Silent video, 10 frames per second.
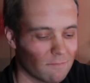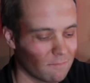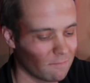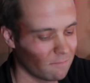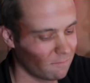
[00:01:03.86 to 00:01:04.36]

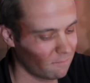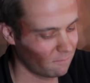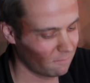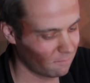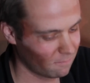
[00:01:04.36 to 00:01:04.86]

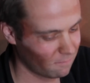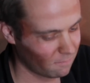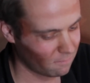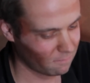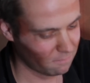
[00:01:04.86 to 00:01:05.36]

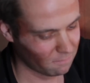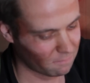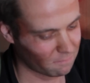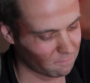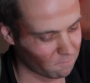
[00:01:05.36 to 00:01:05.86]

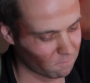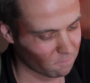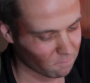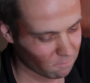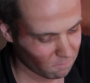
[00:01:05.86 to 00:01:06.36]

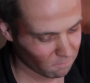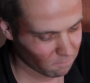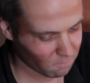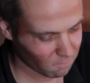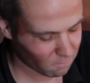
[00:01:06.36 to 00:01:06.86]

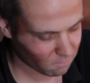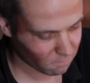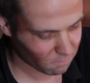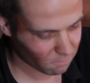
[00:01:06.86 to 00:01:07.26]
[no speech]